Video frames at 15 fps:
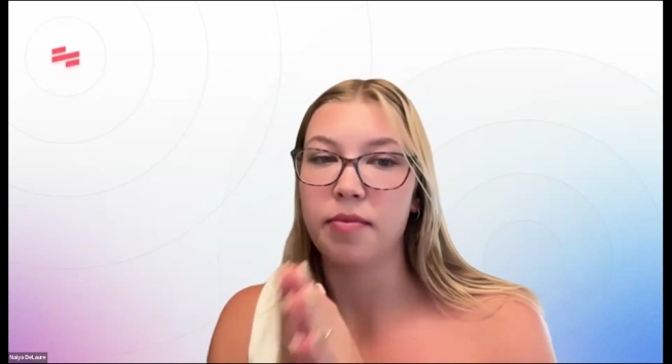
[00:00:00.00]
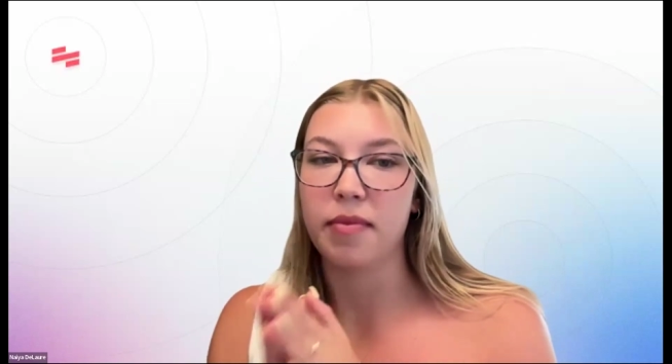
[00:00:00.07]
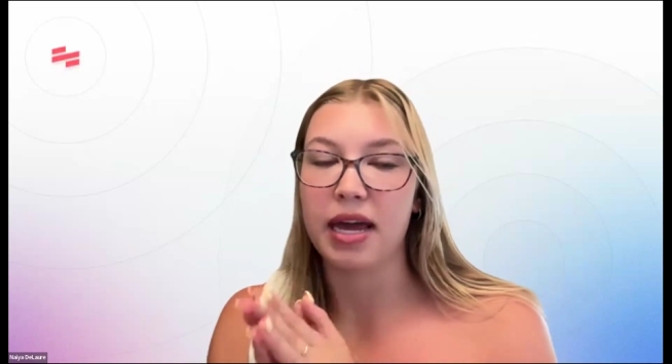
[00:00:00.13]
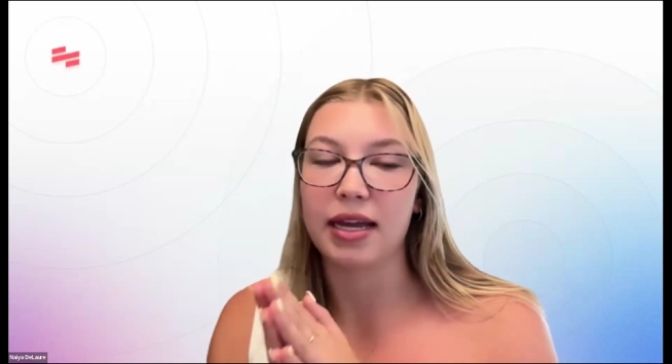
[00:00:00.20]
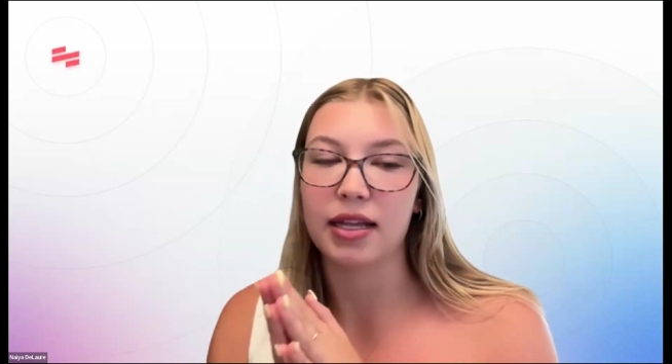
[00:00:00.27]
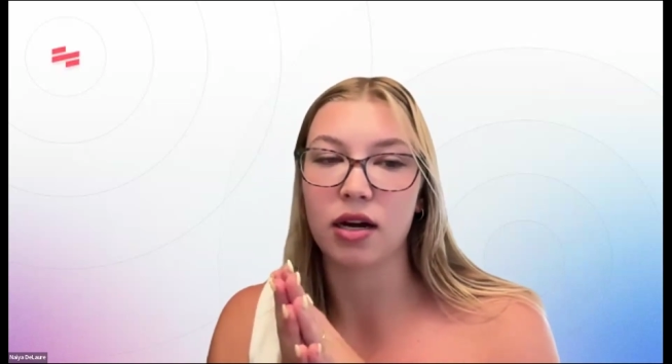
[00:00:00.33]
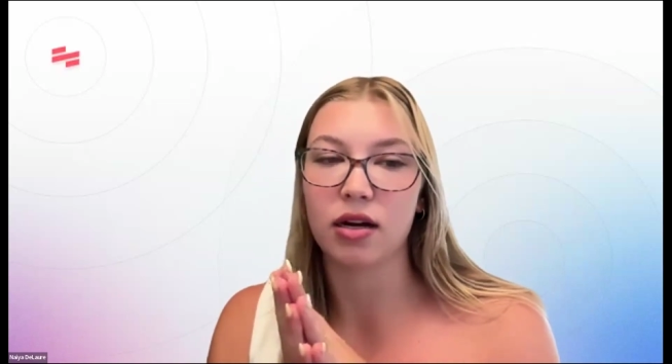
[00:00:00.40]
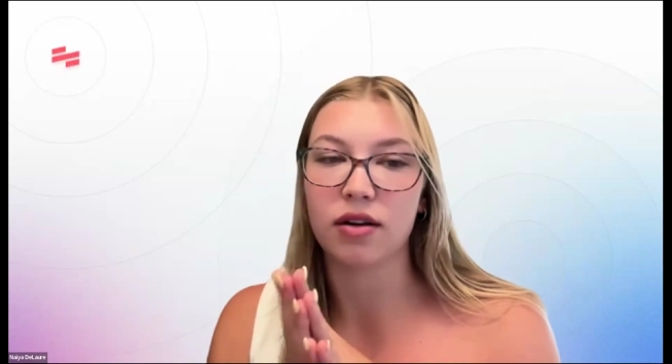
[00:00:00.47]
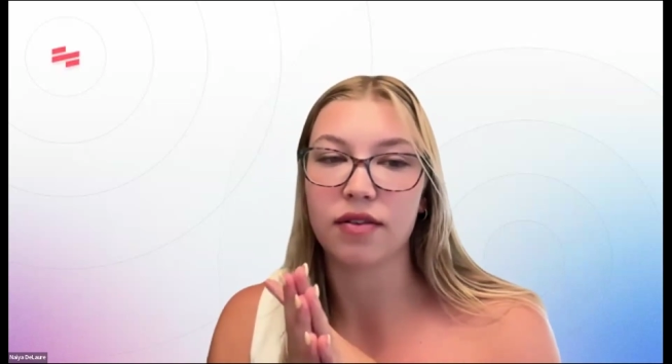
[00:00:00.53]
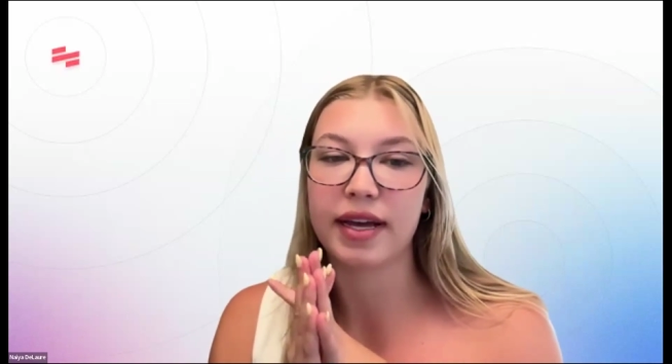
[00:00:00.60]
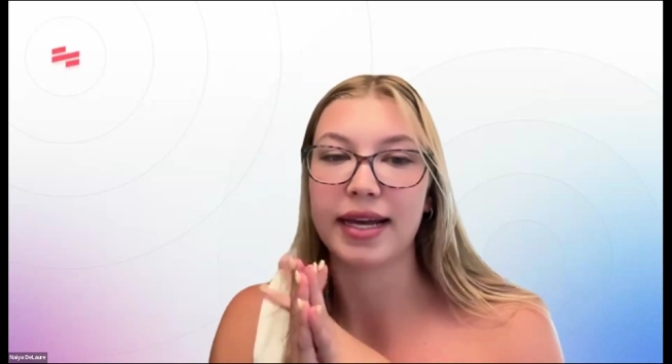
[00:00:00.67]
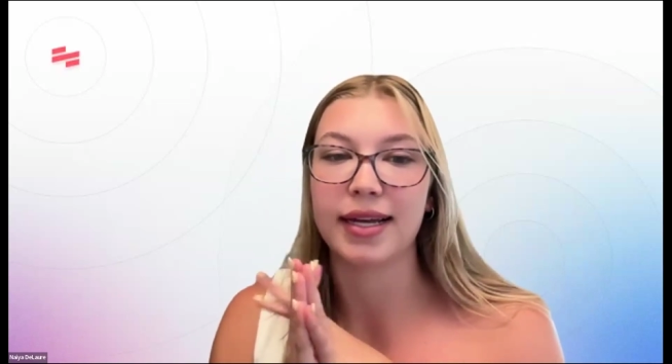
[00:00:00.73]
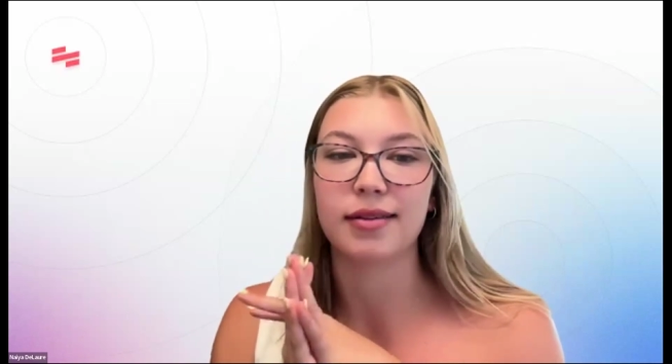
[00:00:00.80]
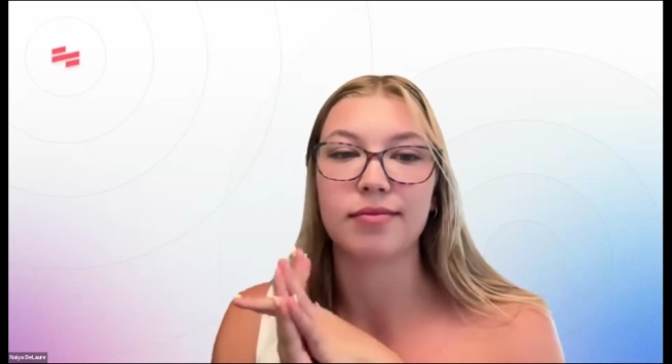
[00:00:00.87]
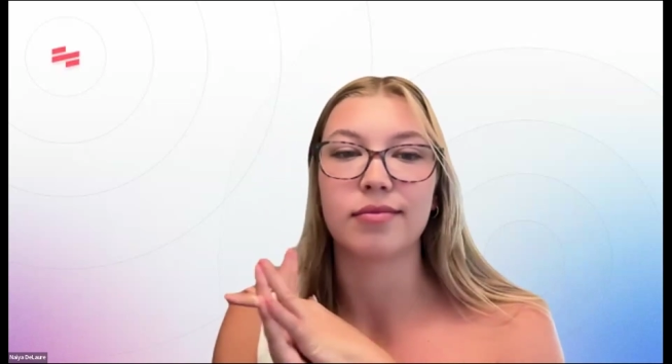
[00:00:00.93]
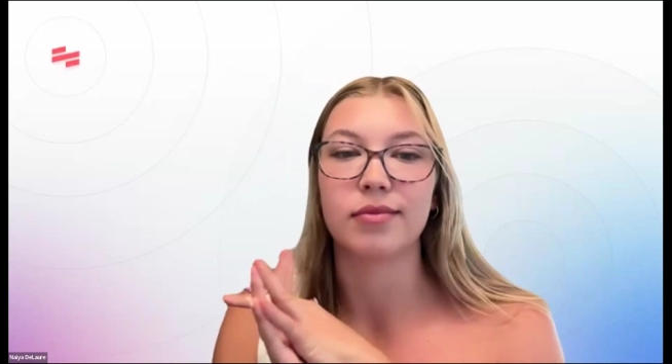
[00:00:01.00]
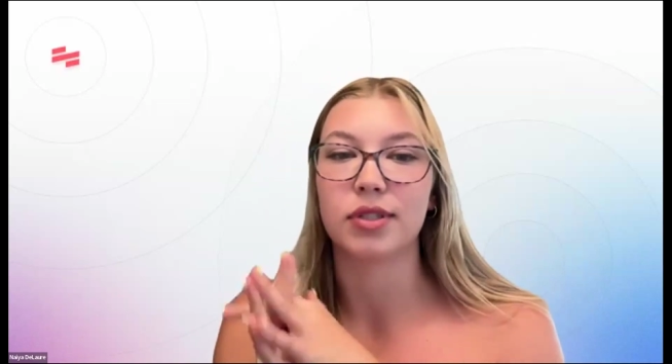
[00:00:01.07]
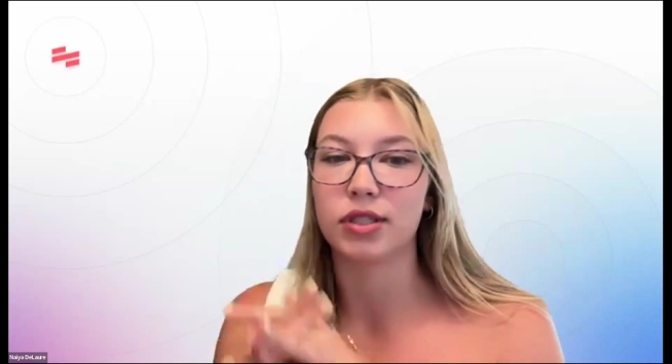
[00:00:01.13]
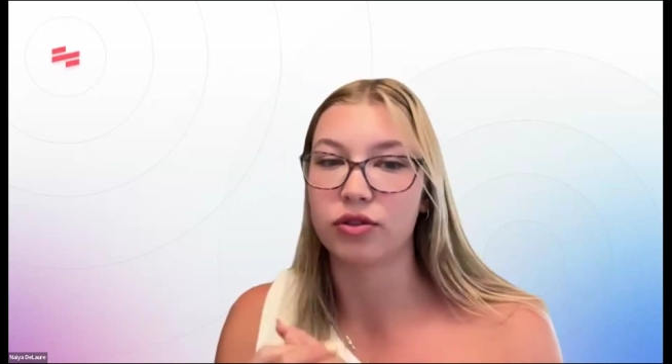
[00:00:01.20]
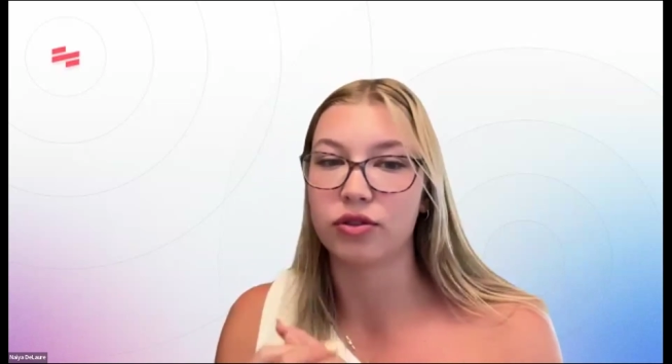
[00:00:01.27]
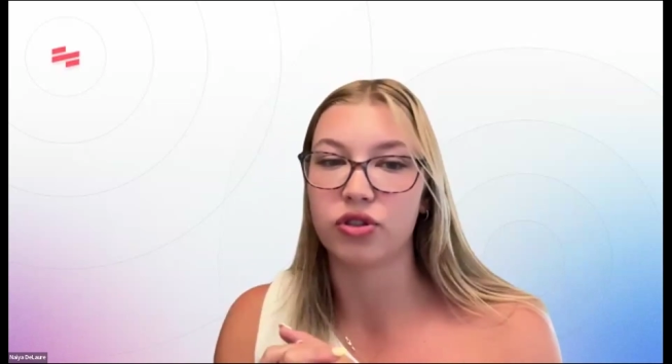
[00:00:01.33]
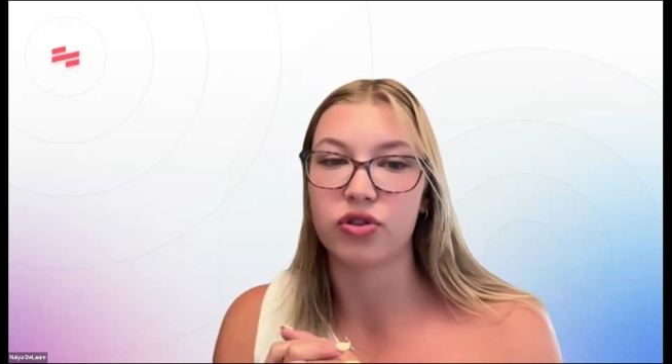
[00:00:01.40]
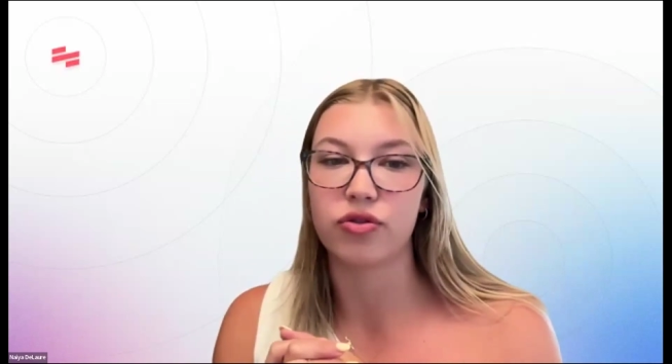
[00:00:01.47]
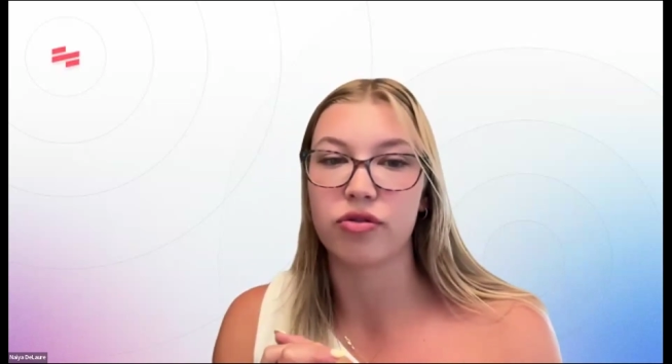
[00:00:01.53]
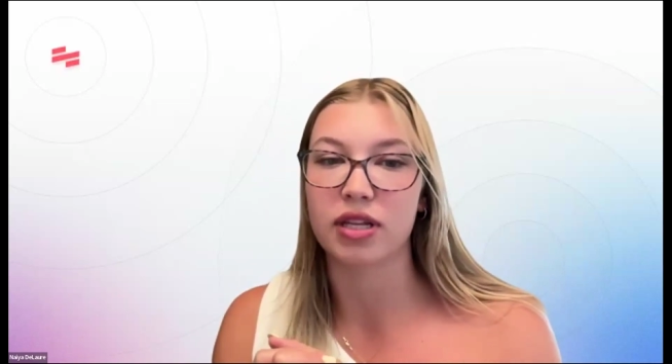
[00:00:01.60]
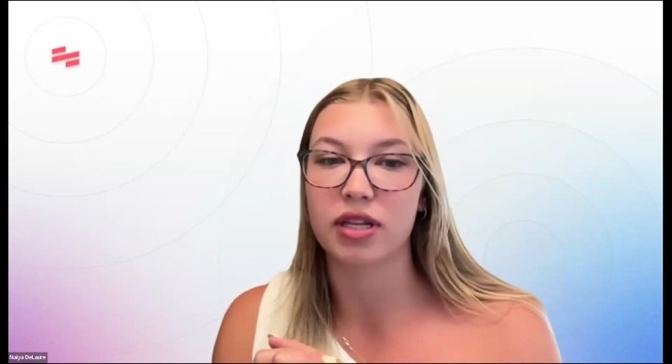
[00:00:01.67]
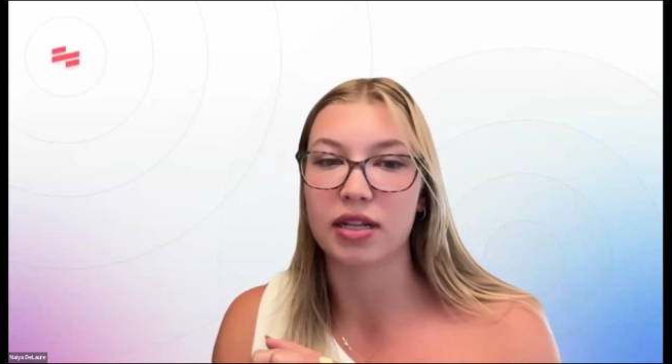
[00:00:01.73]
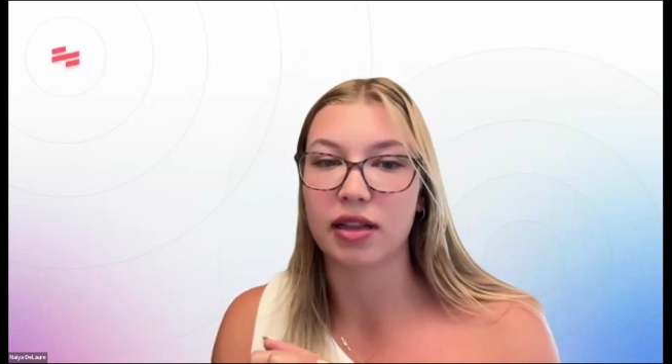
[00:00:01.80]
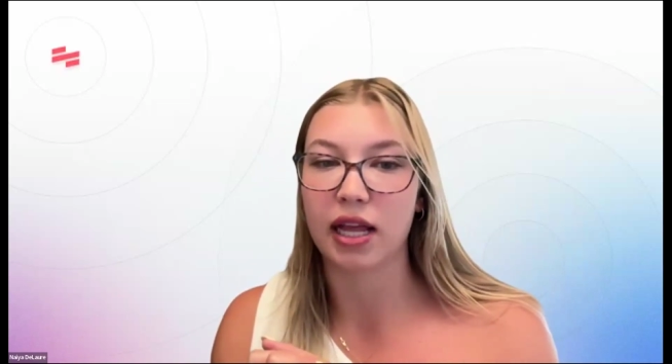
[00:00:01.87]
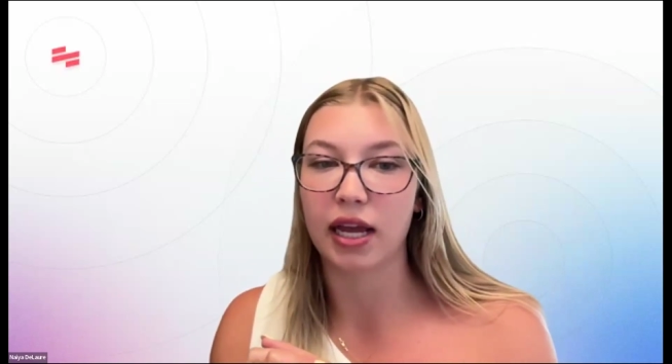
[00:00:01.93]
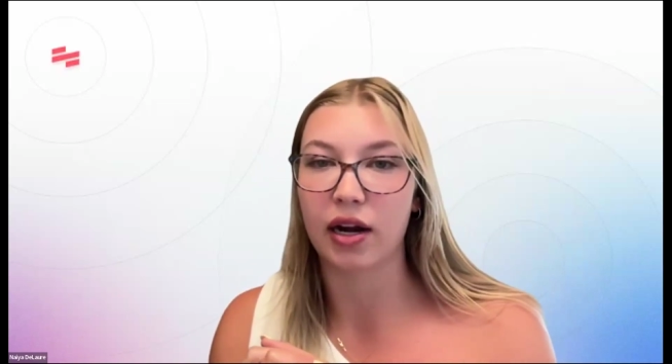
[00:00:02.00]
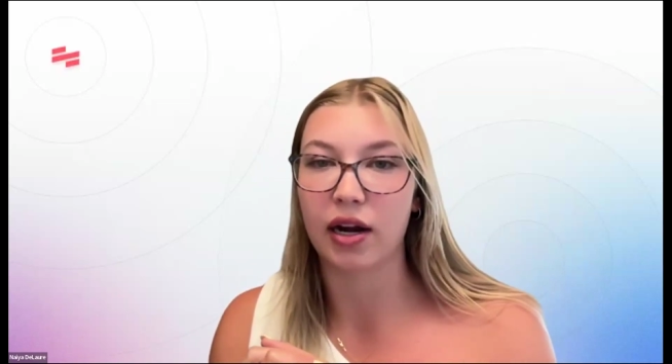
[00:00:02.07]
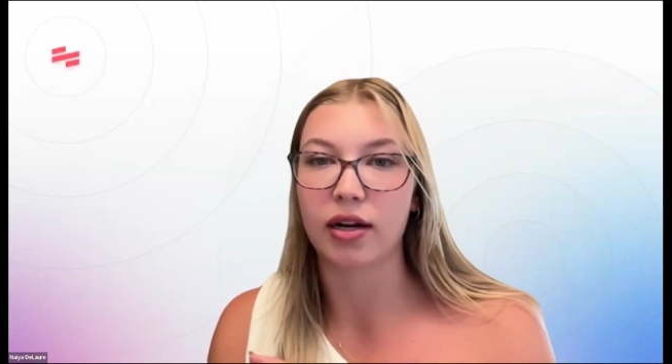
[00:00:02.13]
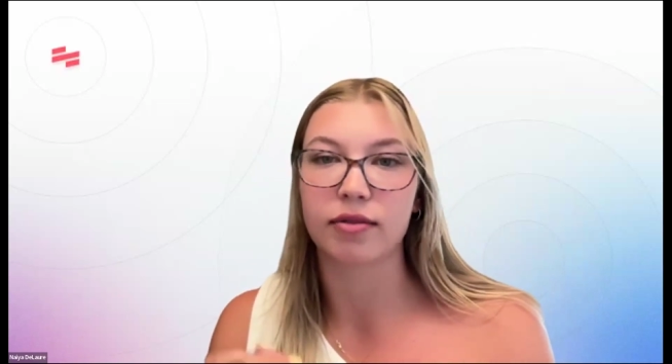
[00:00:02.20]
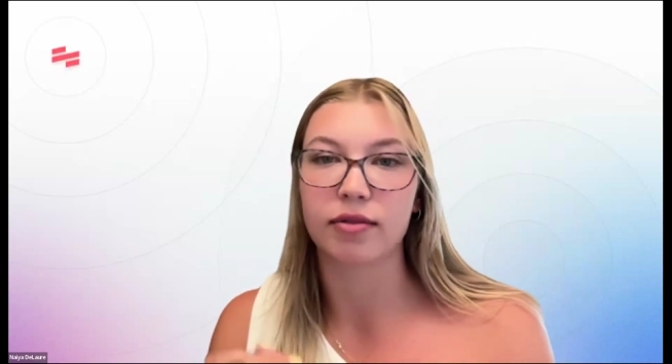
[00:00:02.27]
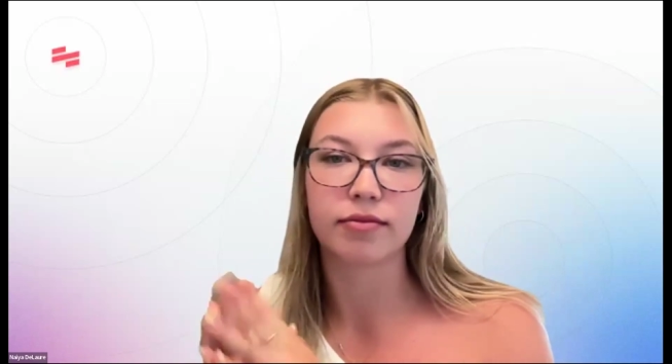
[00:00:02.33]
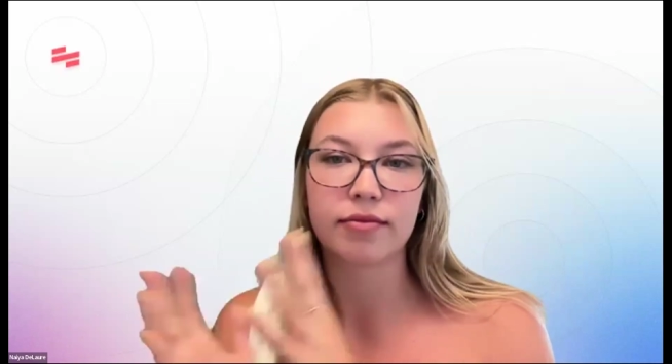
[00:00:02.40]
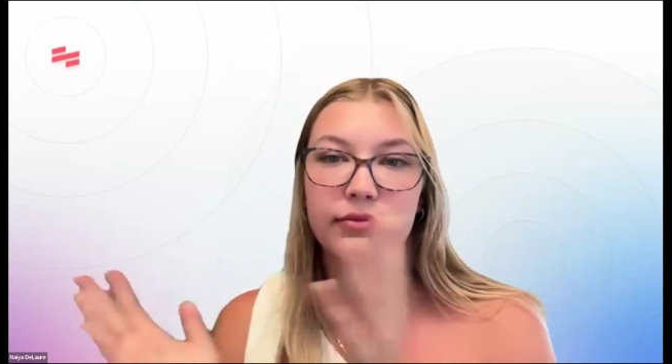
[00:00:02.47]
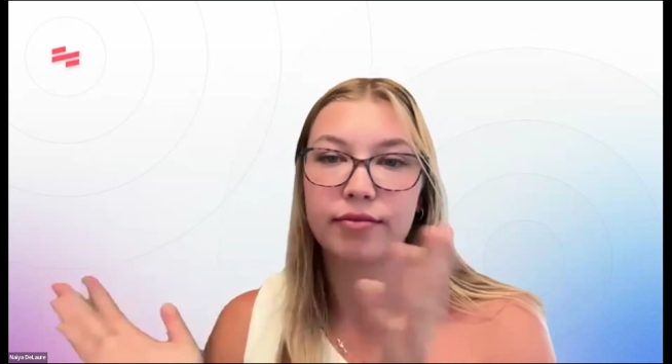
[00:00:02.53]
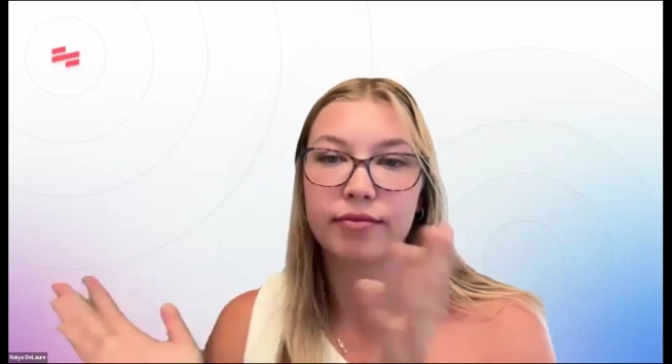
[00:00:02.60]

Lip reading: make note of it, do it sooner than later.